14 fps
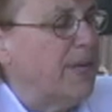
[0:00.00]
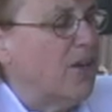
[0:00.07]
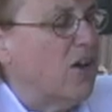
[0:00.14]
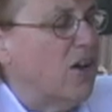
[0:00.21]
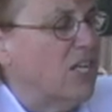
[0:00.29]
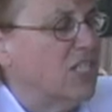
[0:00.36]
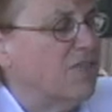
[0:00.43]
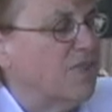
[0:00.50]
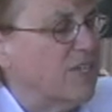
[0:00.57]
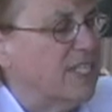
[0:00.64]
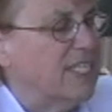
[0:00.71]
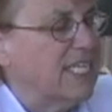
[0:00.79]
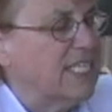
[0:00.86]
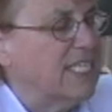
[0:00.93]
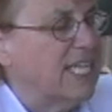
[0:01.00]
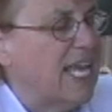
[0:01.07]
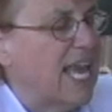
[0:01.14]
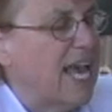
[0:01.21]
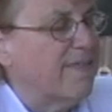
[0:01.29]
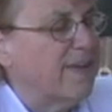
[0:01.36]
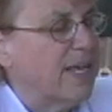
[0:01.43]
calls for
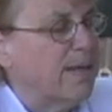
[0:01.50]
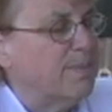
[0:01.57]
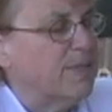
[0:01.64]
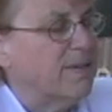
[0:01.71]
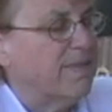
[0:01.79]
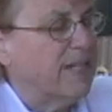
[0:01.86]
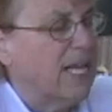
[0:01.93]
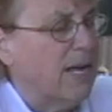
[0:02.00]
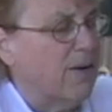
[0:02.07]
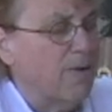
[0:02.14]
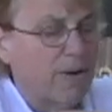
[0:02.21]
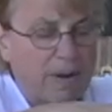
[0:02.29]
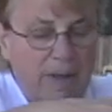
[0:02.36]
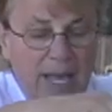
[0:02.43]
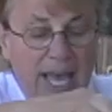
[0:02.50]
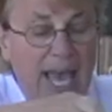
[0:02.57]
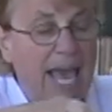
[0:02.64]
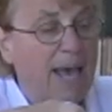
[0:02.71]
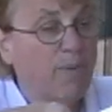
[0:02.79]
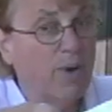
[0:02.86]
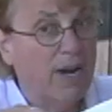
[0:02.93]
6.5 cups of flour,
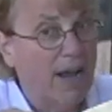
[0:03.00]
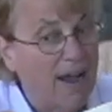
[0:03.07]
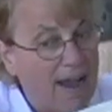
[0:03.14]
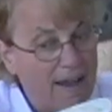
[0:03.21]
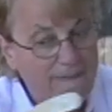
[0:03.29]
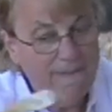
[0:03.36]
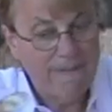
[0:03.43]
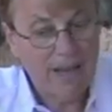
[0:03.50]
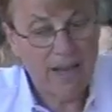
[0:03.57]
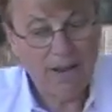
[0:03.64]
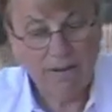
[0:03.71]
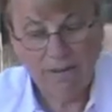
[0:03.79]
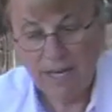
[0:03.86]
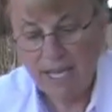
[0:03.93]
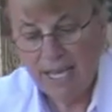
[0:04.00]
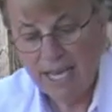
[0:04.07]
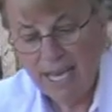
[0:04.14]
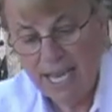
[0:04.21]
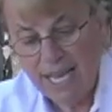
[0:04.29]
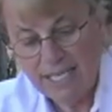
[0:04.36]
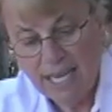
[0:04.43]
and what I found
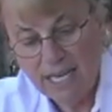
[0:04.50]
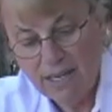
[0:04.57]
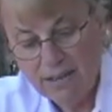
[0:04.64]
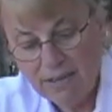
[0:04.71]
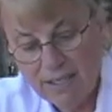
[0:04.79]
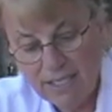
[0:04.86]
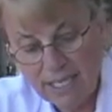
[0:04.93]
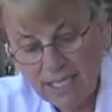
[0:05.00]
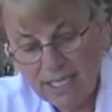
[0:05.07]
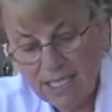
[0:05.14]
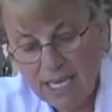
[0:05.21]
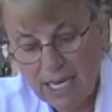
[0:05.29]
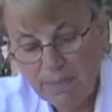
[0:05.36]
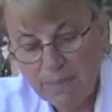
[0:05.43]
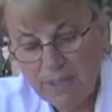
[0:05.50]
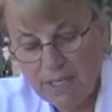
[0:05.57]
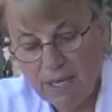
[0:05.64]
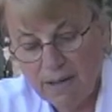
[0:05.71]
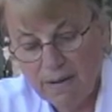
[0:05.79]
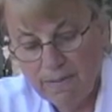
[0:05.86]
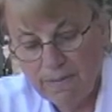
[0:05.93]
is I do 6 cups
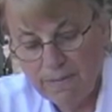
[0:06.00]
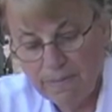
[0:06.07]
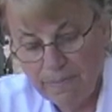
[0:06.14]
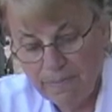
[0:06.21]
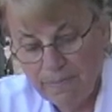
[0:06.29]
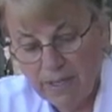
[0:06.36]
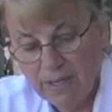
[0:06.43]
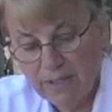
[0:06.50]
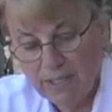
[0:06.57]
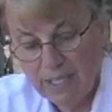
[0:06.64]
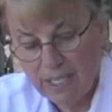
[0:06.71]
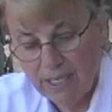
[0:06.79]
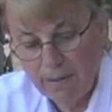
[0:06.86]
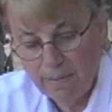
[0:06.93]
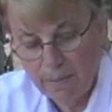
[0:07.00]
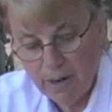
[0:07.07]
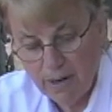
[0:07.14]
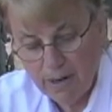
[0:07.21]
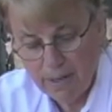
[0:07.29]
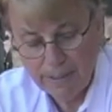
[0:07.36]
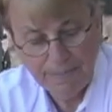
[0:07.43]
of, there's the little
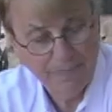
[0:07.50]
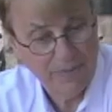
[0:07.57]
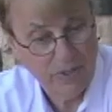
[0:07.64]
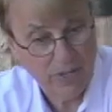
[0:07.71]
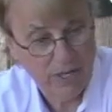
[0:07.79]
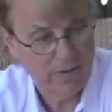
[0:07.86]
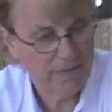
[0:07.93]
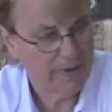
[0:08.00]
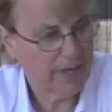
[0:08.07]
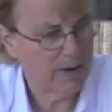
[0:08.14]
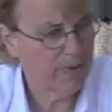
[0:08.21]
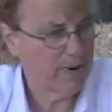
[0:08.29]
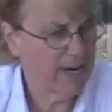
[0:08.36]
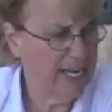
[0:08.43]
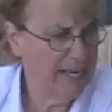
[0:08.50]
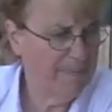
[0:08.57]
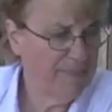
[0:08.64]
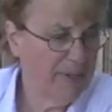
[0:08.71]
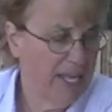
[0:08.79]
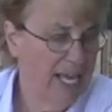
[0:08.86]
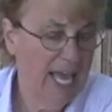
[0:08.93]
mark so I don't forget where I
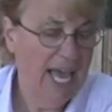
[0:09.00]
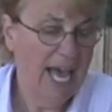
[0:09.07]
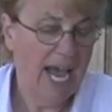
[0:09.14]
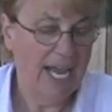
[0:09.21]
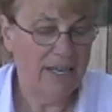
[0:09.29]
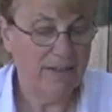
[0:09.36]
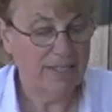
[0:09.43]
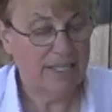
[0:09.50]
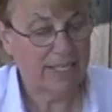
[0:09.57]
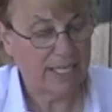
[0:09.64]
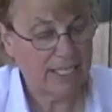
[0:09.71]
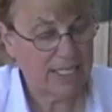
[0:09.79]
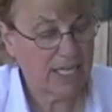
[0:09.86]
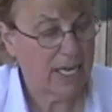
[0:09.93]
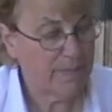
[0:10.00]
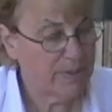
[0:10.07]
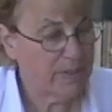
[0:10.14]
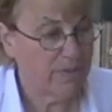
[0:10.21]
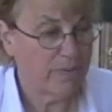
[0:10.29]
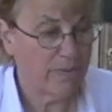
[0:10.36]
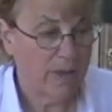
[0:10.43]
am. I do 6
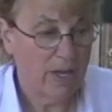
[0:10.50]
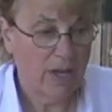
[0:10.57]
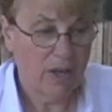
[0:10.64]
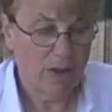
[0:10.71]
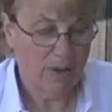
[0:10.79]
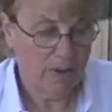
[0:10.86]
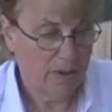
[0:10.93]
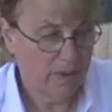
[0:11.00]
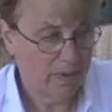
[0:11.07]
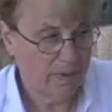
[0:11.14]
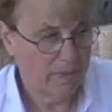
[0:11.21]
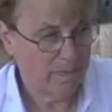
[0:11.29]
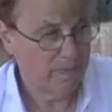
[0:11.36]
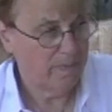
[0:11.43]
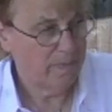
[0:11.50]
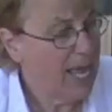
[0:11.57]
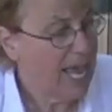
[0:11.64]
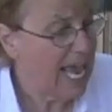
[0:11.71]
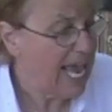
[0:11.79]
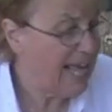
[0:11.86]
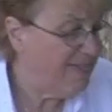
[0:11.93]
cups of,
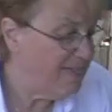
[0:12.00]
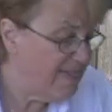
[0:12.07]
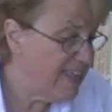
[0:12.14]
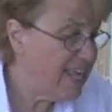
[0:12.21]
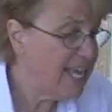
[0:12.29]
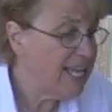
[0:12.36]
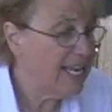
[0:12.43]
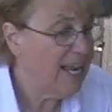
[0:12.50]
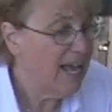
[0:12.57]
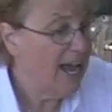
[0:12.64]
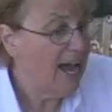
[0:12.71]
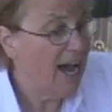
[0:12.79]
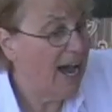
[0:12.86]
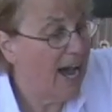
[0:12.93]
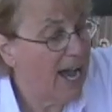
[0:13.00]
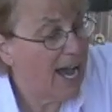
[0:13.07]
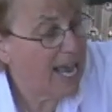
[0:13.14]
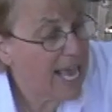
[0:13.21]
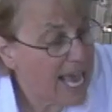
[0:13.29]
and then I